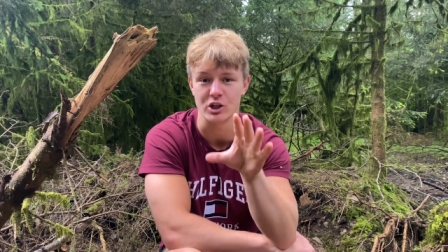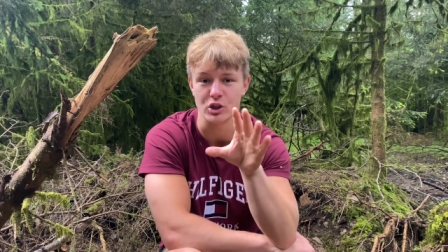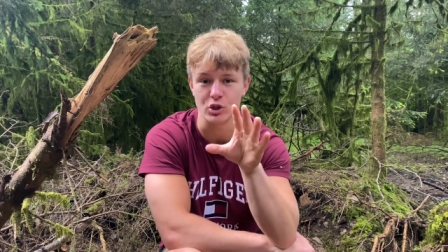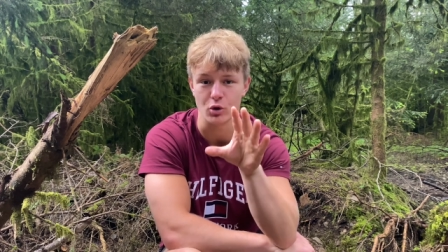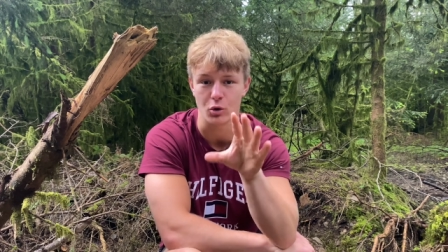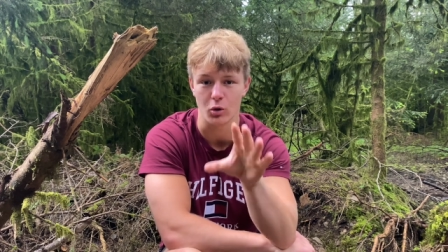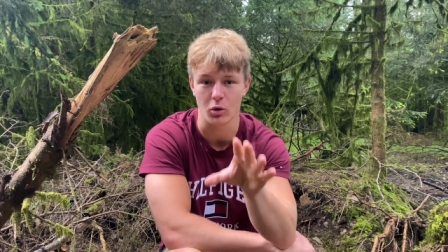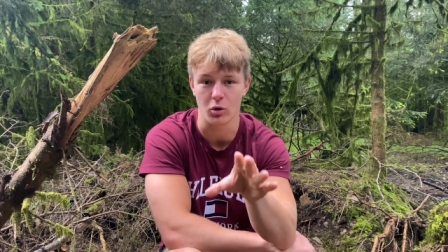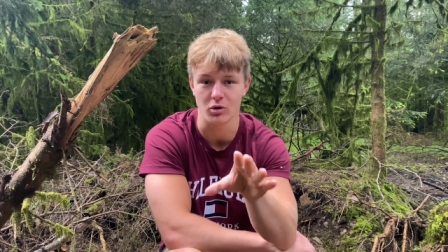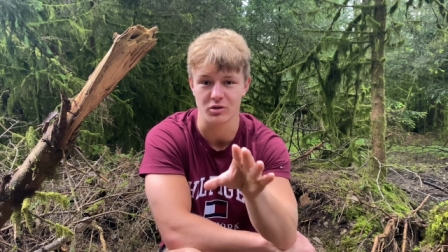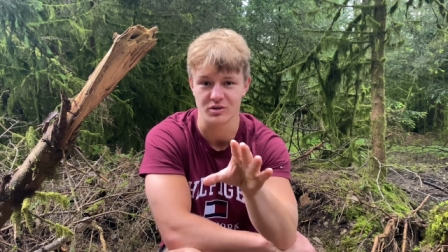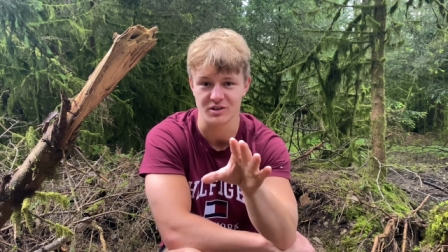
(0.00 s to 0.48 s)

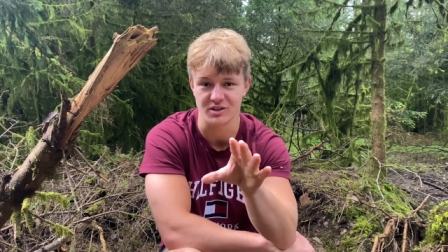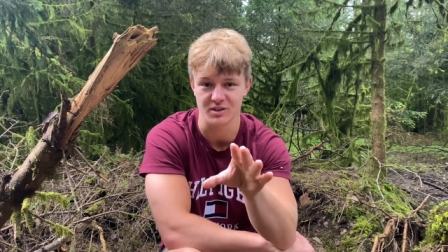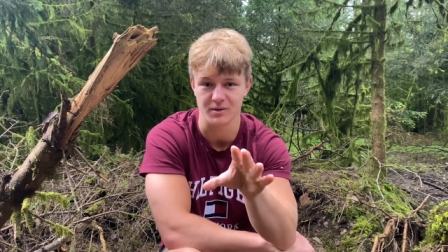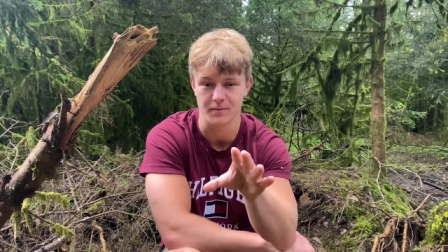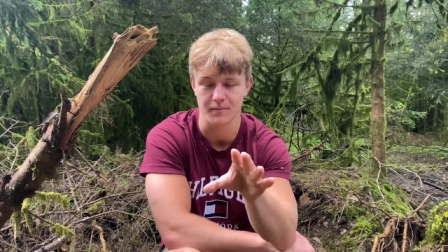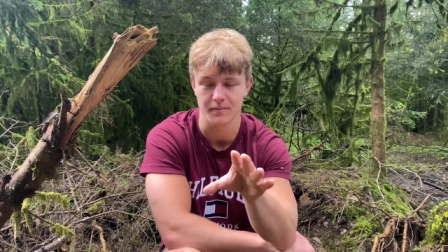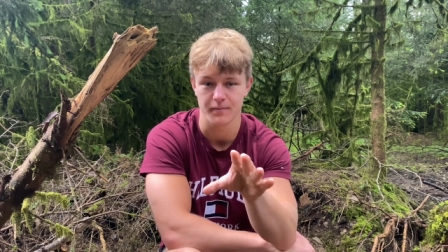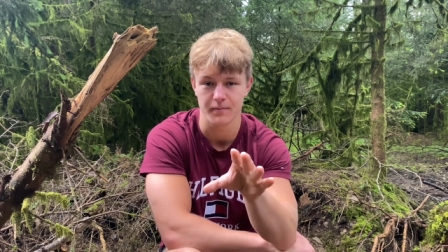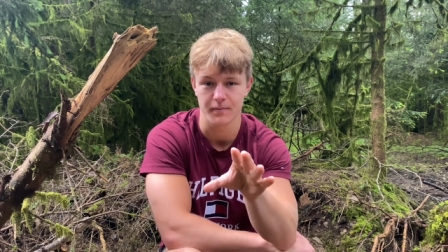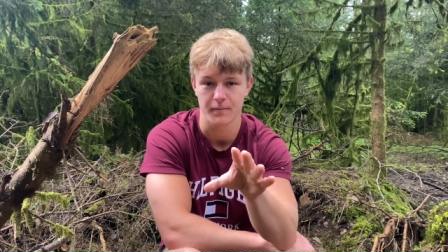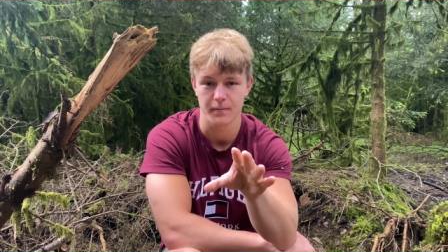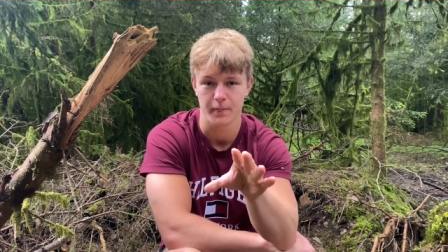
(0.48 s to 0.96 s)
yours.
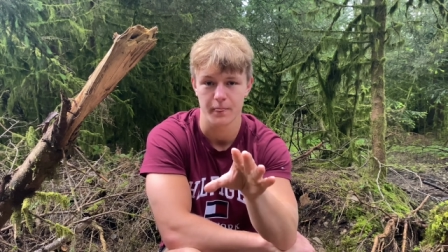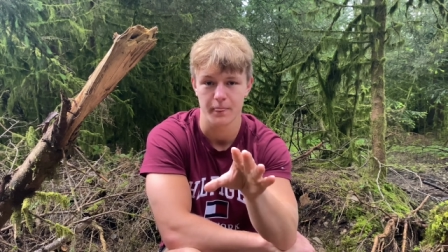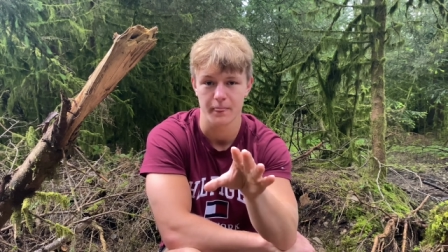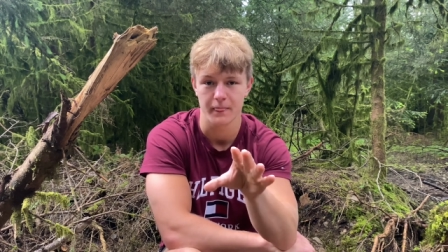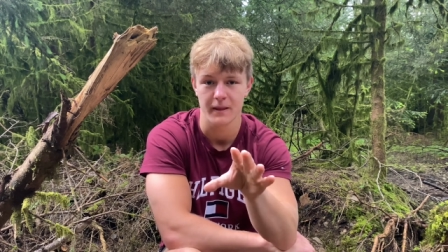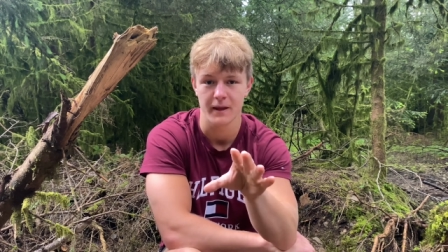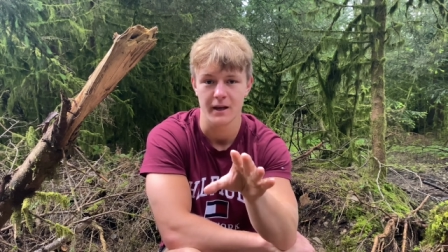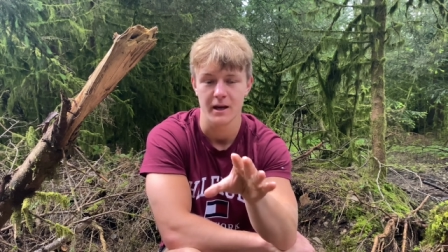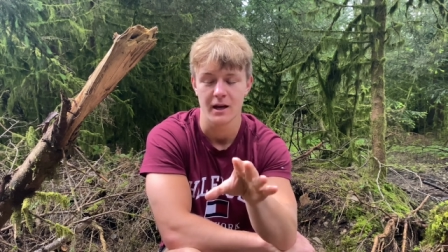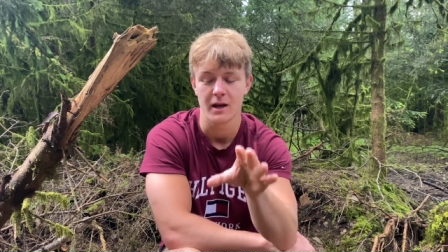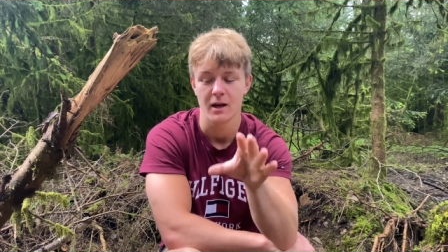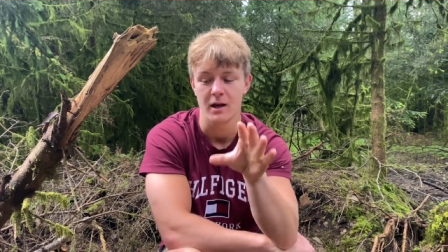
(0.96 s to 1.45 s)

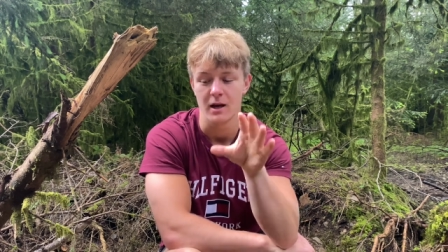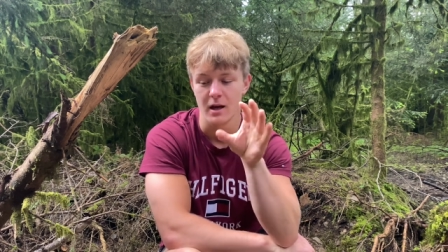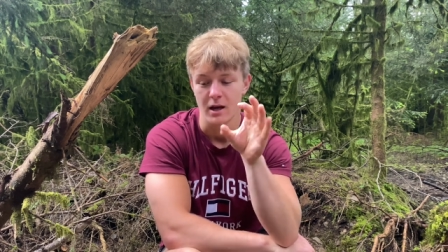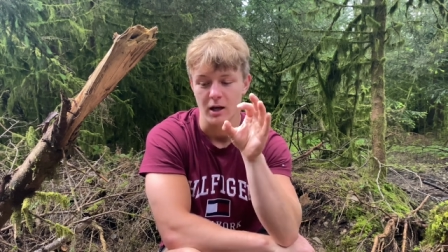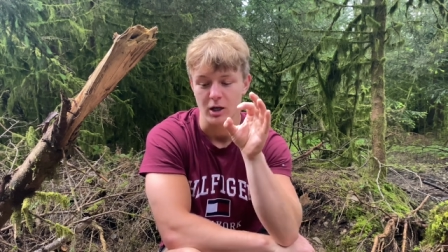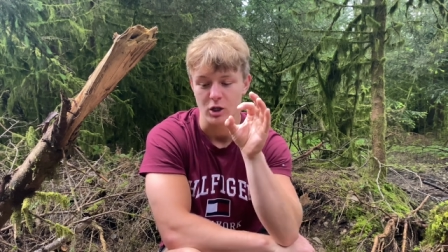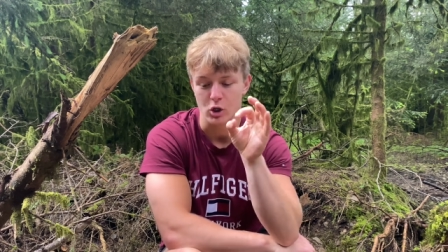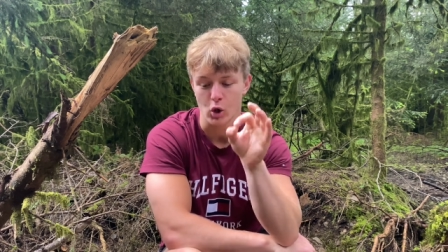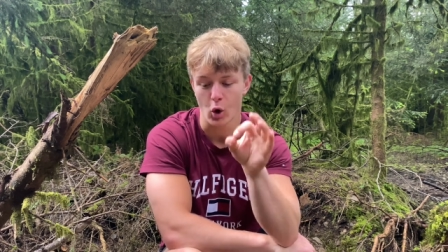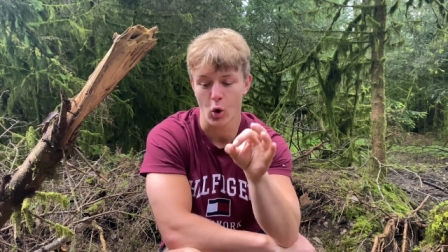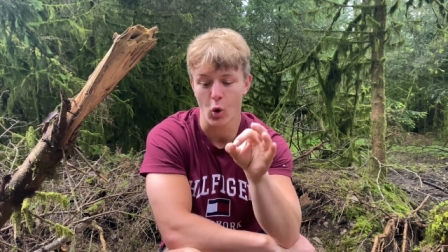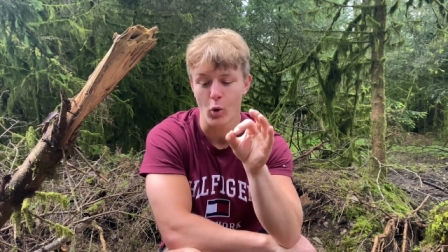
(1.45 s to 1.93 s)

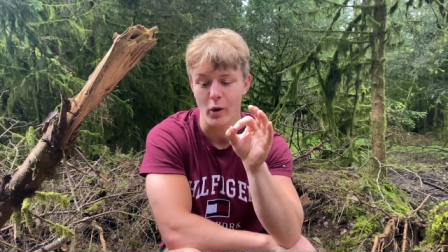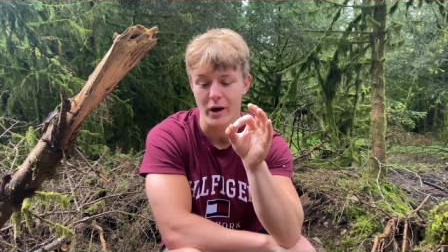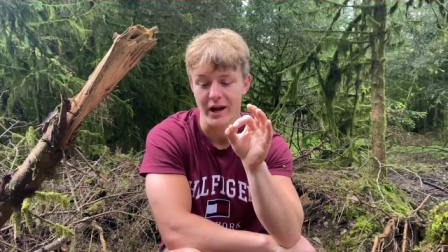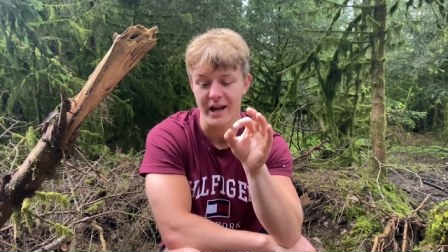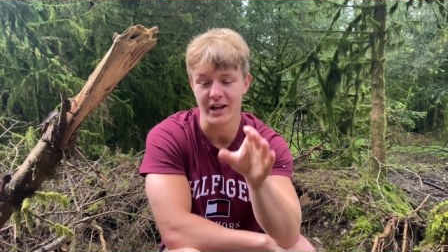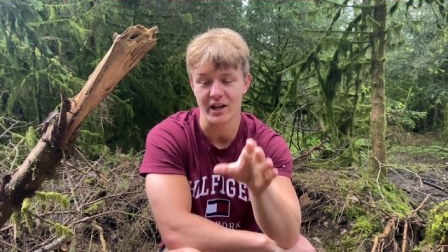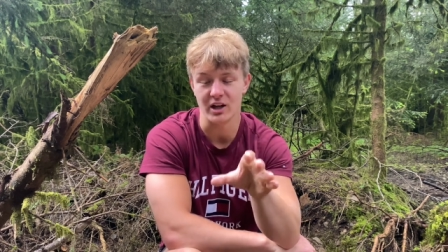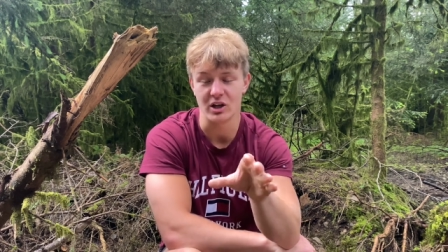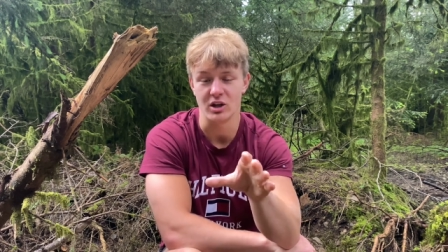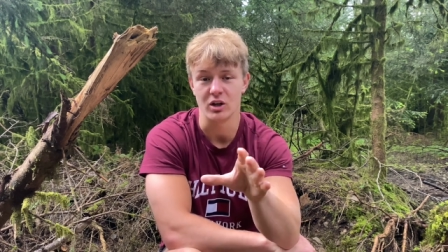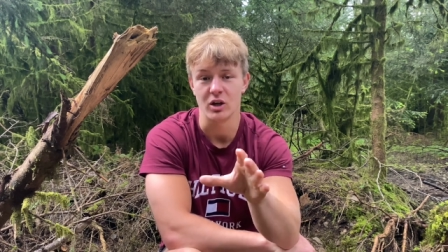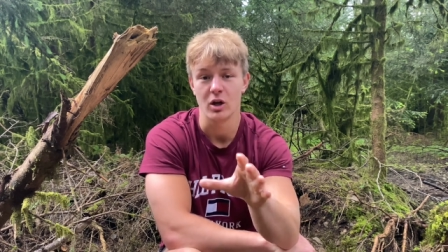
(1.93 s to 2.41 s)
Go
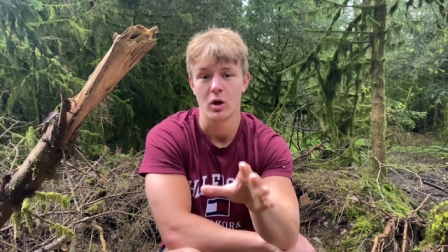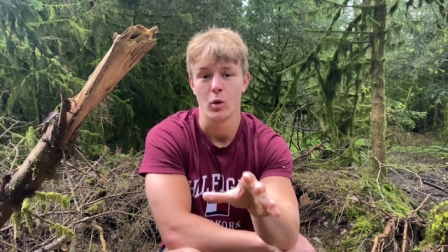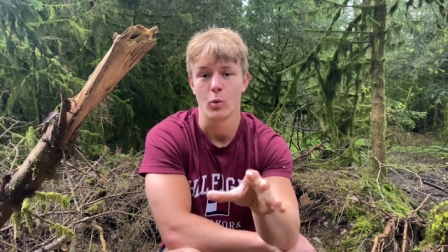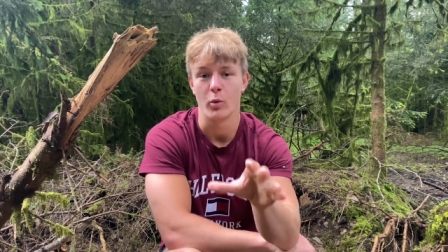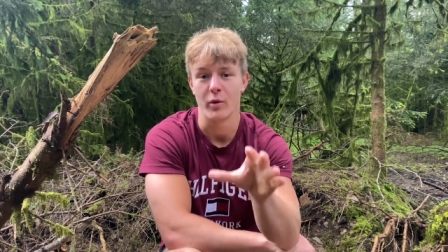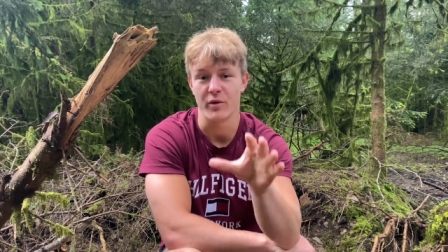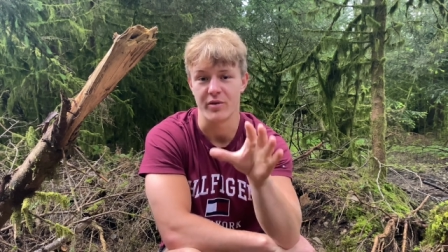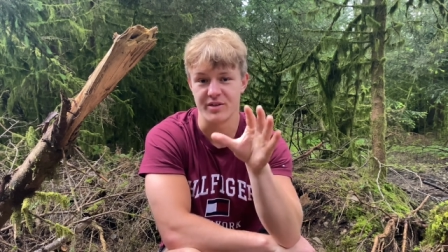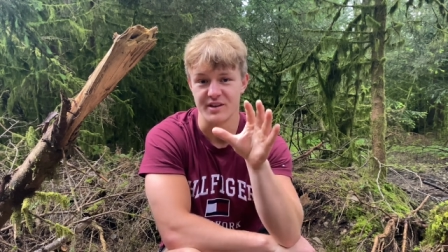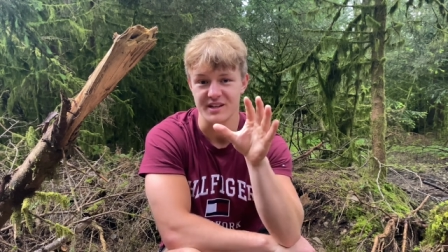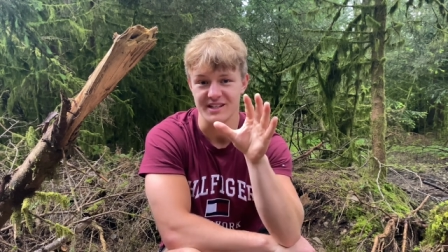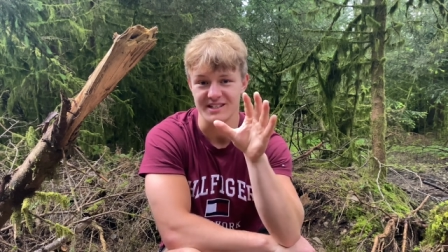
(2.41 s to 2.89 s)
in
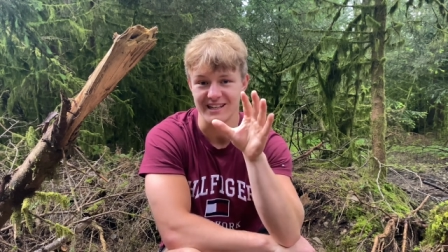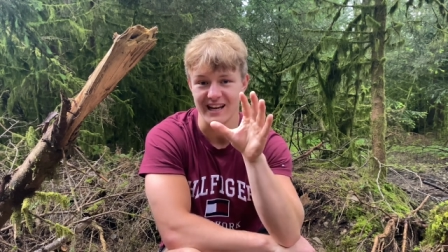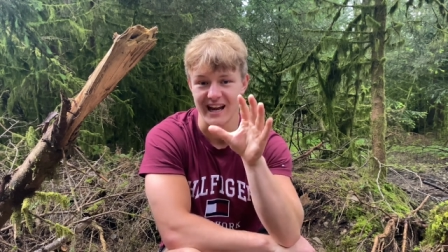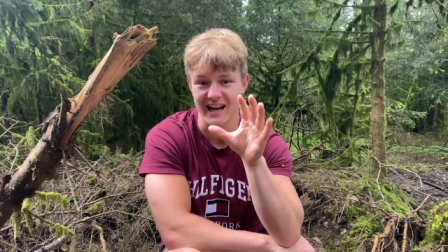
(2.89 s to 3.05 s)
with this